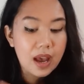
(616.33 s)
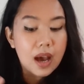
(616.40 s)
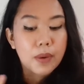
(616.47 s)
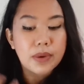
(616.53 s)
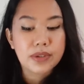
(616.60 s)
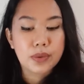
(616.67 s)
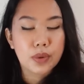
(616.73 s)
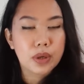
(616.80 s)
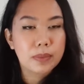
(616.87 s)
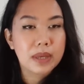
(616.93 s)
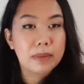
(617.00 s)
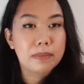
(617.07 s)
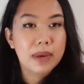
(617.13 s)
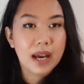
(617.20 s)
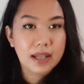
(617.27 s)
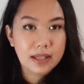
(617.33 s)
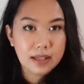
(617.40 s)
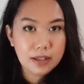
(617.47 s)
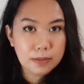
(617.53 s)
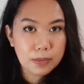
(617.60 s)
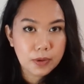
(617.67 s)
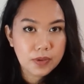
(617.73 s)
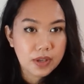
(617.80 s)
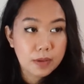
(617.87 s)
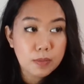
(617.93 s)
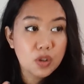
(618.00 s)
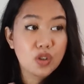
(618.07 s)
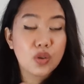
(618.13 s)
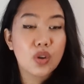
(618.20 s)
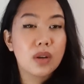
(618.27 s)
or how it's going to be impacting this
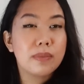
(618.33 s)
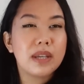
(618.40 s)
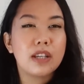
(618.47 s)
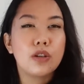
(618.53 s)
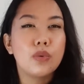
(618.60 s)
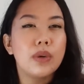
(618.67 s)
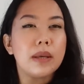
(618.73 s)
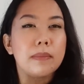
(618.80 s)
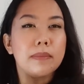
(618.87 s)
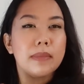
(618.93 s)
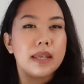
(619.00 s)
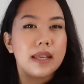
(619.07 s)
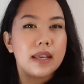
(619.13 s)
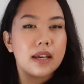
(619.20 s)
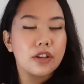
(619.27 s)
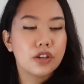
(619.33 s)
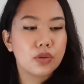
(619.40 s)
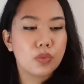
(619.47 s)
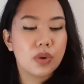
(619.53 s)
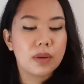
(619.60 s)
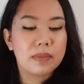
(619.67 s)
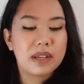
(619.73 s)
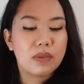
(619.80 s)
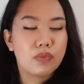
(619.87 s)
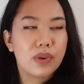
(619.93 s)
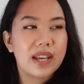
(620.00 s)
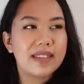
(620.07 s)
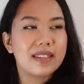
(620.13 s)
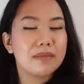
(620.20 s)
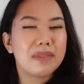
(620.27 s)
person. I'm just going to be doing me. I just want to be
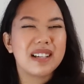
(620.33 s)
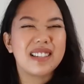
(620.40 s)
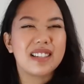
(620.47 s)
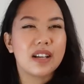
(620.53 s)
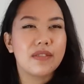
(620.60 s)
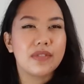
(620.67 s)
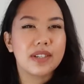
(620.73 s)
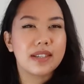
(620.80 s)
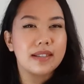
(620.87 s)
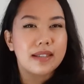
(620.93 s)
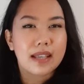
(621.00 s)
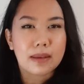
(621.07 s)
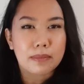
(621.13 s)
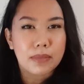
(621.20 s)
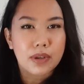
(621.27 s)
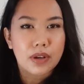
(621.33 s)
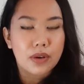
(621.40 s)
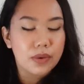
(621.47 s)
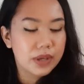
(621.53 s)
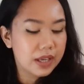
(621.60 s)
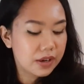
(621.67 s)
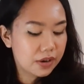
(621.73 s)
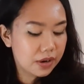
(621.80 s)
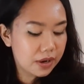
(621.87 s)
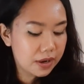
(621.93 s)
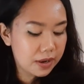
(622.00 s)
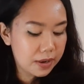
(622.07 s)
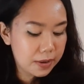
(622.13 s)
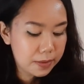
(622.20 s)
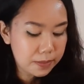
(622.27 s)
raising my self-esteem, you know,
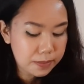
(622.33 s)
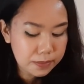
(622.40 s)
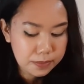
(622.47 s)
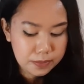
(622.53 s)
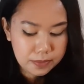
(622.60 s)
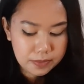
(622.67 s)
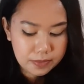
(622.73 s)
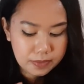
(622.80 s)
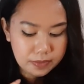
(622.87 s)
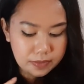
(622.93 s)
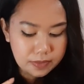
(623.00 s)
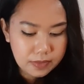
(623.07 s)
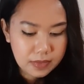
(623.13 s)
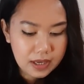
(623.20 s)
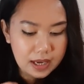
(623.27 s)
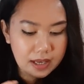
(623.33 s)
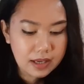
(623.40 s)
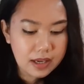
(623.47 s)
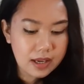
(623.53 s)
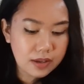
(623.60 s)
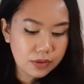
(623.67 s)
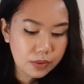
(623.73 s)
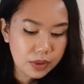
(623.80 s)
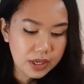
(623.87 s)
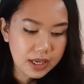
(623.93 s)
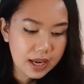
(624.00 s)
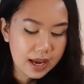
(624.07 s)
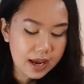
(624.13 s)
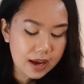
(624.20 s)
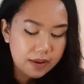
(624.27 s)
here. And it's
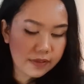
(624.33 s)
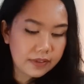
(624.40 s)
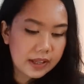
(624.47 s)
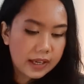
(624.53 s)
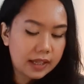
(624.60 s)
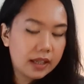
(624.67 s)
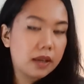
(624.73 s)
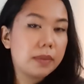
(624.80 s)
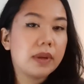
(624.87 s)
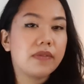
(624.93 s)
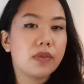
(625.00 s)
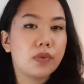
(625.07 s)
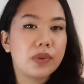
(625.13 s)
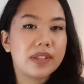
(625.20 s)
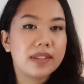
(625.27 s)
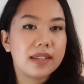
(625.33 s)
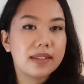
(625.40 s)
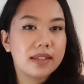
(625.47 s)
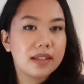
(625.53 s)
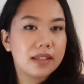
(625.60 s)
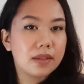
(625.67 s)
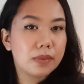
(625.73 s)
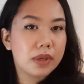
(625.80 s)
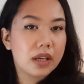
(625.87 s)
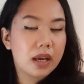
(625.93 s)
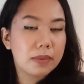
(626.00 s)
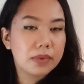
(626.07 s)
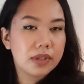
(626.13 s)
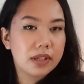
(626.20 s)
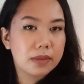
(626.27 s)
going to have like a little bit of a resistance when
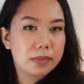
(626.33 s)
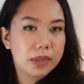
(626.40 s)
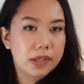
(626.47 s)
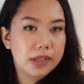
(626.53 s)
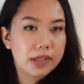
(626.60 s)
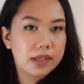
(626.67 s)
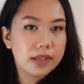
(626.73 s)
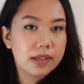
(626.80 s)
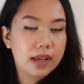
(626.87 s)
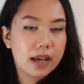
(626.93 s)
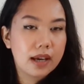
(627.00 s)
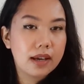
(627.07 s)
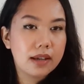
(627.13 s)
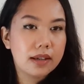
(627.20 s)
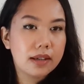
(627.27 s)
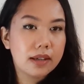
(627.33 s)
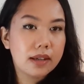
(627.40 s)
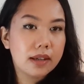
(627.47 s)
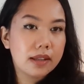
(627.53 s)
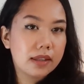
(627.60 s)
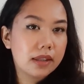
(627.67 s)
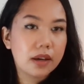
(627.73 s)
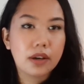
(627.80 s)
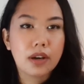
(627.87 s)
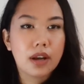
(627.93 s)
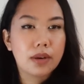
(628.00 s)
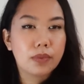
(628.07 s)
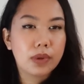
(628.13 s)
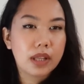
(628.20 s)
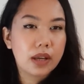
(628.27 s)
it comes to this person. Yeah,
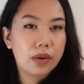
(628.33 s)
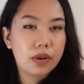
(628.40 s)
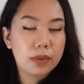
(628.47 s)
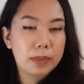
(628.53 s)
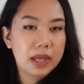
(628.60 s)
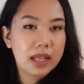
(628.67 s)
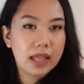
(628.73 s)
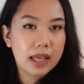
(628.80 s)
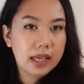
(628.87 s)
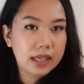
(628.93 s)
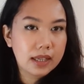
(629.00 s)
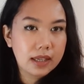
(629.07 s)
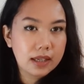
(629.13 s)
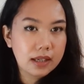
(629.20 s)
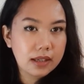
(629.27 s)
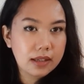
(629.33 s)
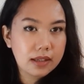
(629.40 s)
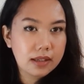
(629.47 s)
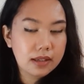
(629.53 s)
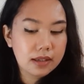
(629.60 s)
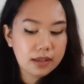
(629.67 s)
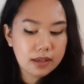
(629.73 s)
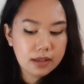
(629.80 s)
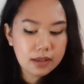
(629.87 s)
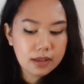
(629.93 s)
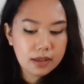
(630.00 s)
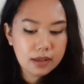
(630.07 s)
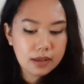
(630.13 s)
they're not really going to be liking it.